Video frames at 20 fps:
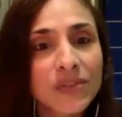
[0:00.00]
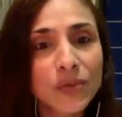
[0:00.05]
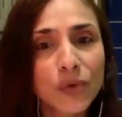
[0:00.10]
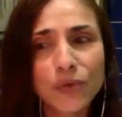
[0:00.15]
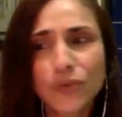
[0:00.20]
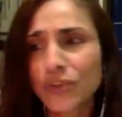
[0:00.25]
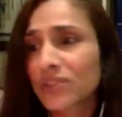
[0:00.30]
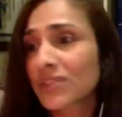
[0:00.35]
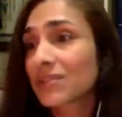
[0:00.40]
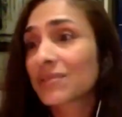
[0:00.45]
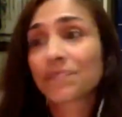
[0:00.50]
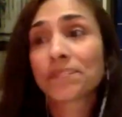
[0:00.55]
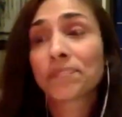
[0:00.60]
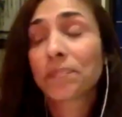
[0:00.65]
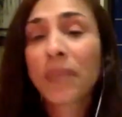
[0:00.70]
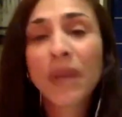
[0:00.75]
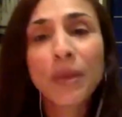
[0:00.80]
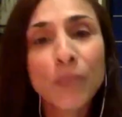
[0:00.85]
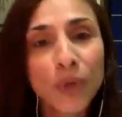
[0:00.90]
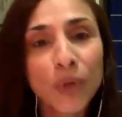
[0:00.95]
or just
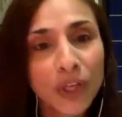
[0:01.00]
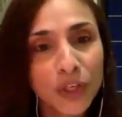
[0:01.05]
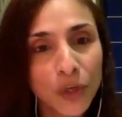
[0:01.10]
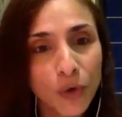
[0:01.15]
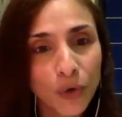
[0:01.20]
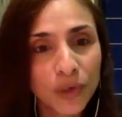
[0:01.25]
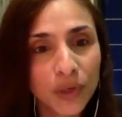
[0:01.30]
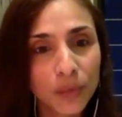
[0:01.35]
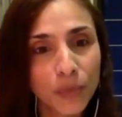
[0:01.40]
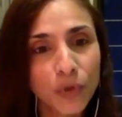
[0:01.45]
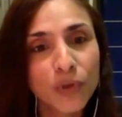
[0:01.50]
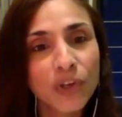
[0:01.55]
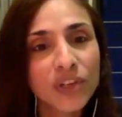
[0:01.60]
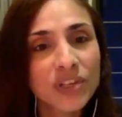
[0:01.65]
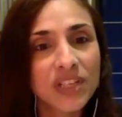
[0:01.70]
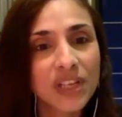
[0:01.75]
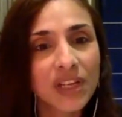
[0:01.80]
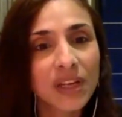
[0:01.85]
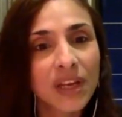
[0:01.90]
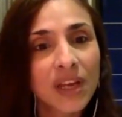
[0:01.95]
people in your
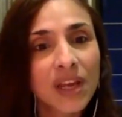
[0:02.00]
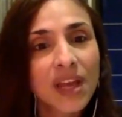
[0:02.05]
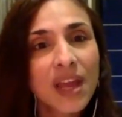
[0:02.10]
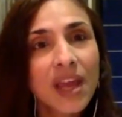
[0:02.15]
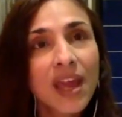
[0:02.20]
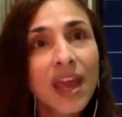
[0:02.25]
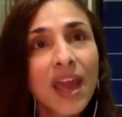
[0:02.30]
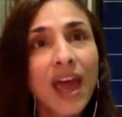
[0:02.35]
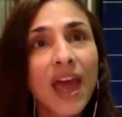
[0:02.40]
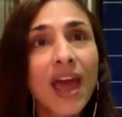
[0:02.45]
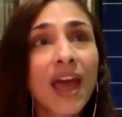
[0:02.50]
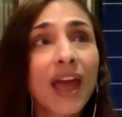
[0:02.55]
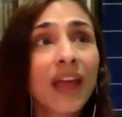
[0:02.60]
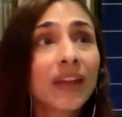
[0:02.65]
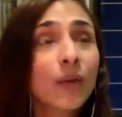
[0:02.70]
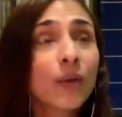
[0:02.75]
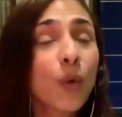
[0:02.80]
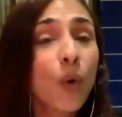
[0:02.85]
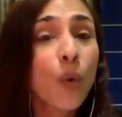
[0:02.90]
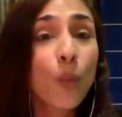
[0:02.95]
community.
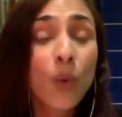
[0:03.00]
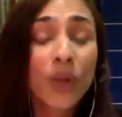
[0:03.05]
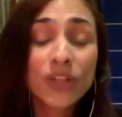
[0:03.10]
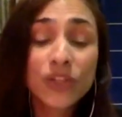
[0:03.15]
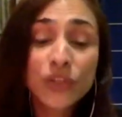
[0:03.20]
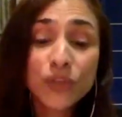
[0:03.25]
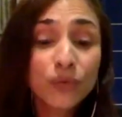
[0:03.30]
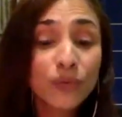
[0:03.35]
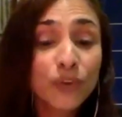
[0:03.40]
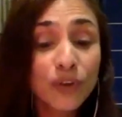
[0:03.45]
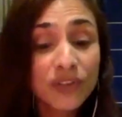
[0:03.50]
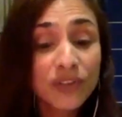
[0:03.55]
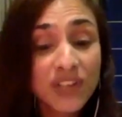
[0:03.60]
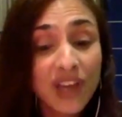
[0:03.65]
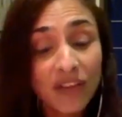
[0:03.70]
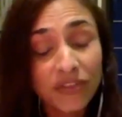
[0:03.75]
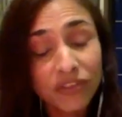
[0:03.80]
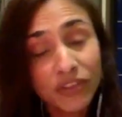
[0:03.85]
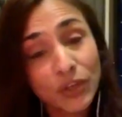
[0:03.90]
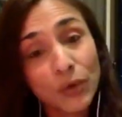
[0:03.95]
And once you've looked
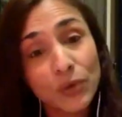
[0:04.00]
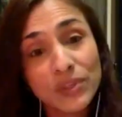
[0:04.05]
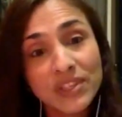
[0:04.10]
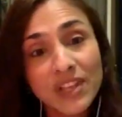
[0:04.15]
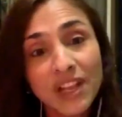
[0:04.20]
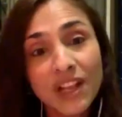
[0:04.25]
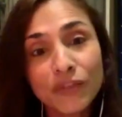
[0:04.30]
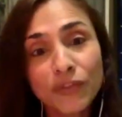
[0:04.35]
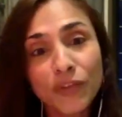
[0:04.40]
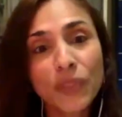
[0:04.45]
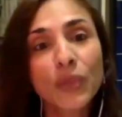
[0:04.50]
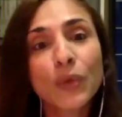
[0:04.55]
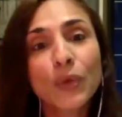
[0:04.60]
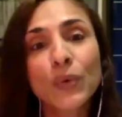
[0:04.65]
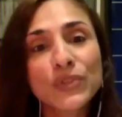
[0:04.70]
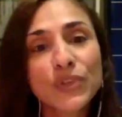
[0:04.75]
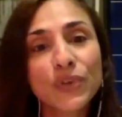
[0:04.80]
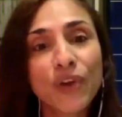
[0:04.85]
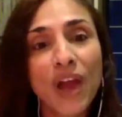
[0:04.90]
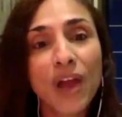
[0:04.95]
after yourself and
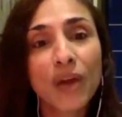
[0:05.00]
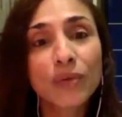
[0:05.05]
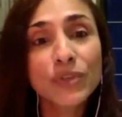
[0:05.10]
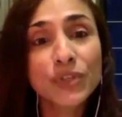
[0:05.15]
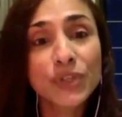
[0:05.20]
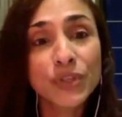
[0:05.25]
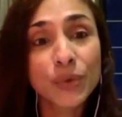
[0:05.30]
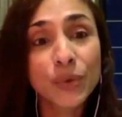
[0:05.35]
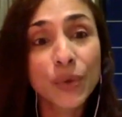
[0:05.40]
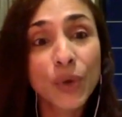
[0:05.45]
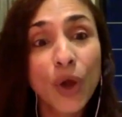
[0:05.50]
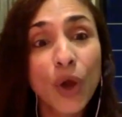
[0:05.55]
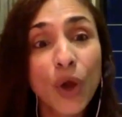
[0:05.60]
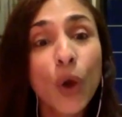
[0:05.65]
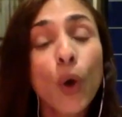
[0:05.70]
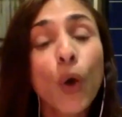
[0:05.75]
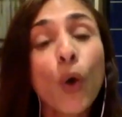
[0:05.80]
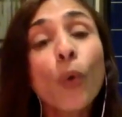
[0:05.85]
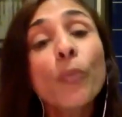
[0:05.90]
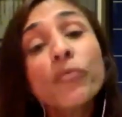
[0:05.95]
those around you,
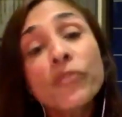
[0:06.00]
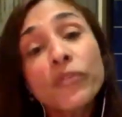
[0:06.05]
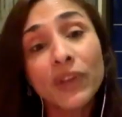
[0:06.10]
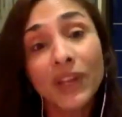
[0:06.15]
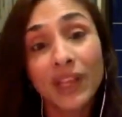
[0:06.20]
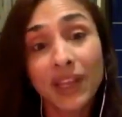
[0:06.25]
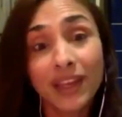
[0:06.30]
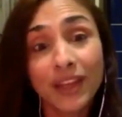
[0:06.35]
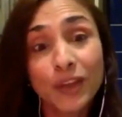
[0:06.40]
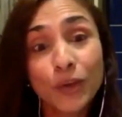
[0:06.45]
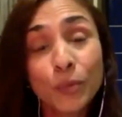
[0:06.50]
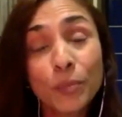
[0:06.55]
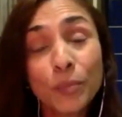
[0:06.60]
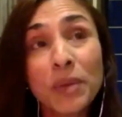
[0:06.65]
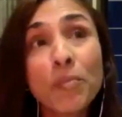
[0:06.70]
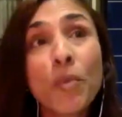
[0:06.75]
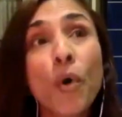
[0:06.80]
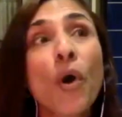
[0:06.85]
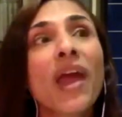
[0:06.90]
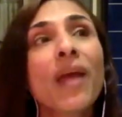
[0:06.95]
hopefully you'll be
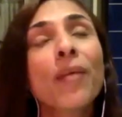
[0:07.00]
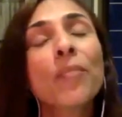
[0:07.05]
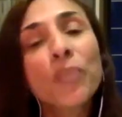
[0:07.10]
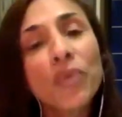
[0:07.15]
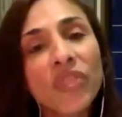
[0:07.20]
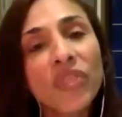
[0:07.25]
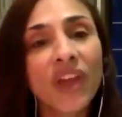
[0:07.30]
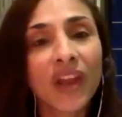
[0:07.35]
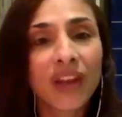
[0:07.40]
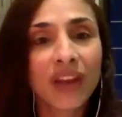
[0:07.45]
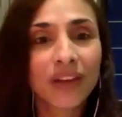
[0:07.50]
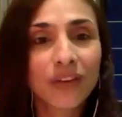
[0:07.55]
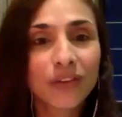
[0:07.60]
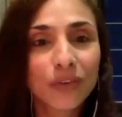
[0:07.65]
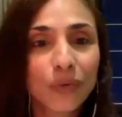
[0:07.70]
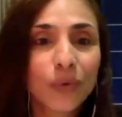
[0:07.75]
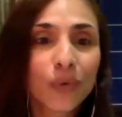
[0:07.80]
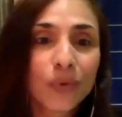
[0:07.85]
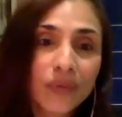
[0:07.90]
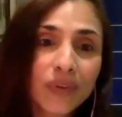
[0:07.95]
more empathetic
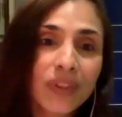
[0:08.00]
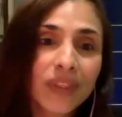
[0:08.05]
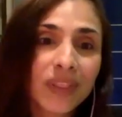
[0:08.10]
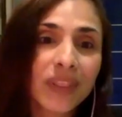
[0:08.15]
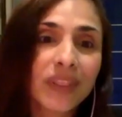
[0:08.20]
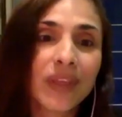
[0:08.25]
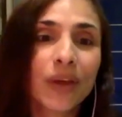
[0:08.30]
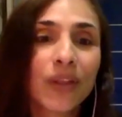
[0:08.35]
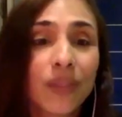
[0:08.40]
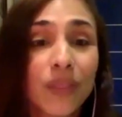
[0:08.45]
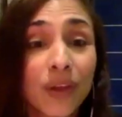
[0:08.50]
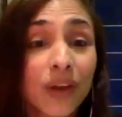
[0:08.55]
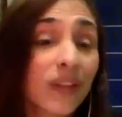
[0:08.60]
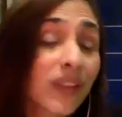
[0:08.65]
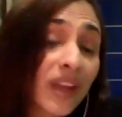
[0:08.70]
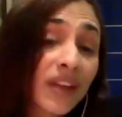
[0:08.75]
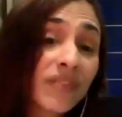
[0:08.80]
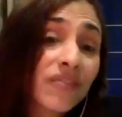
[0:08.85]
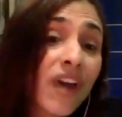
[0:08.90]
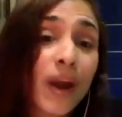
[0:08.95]
to the
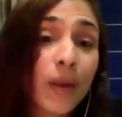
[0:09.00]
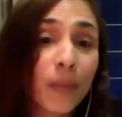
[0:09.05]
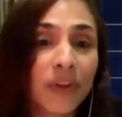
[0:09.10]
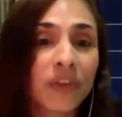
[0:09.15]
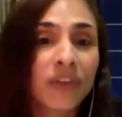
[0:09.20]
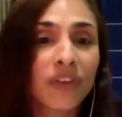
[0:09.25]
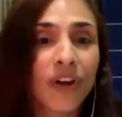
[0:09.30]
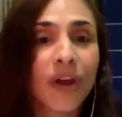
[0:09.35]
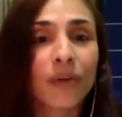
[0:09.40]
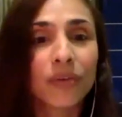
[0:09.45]
environment around.